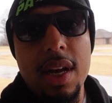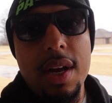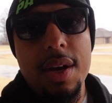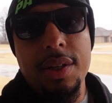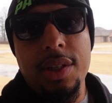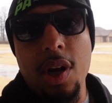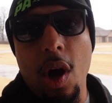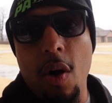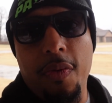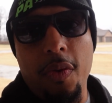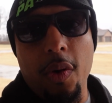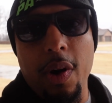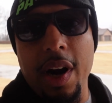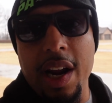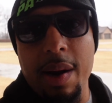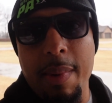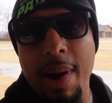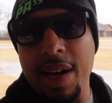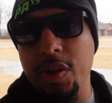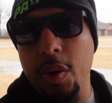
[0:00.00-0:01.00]
So for any
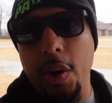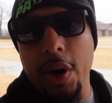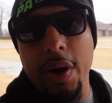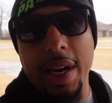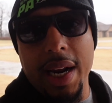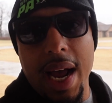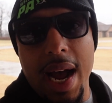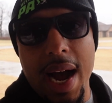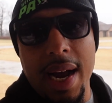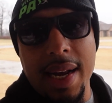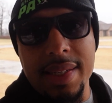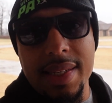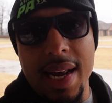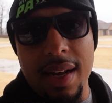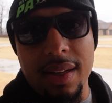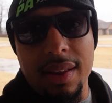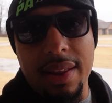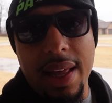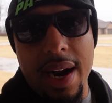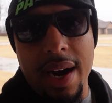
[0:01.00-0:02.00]
of my Toyota guys
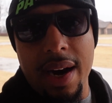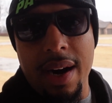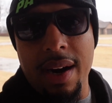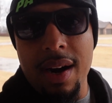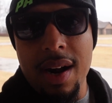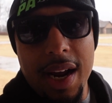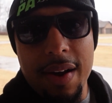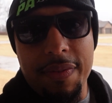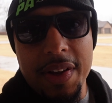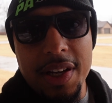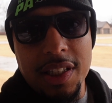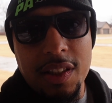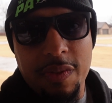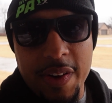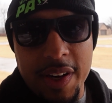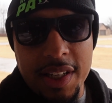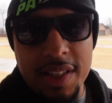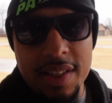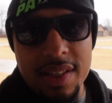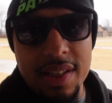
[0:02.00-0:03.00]
out there, if this
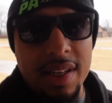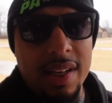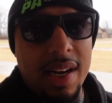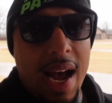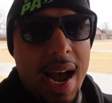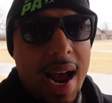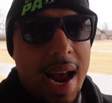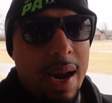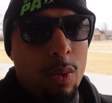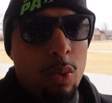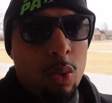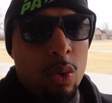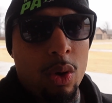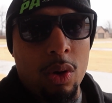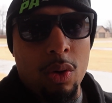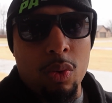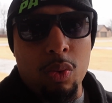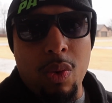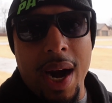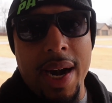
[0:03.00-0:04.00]
fixes it, I
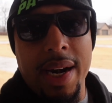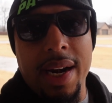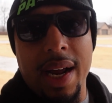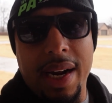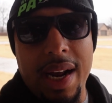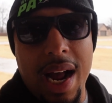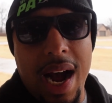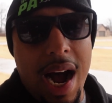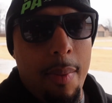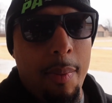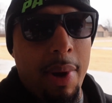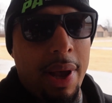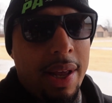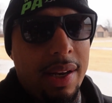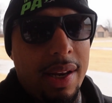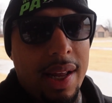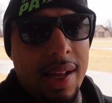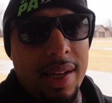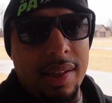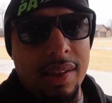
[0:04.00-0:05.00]
will write a comment
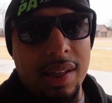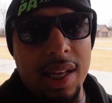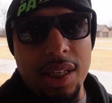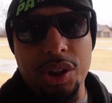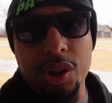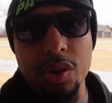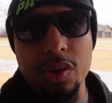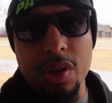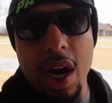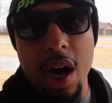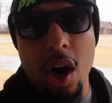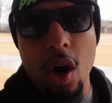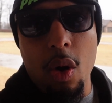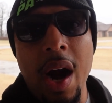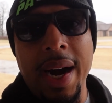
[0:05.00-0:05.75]
and let you know.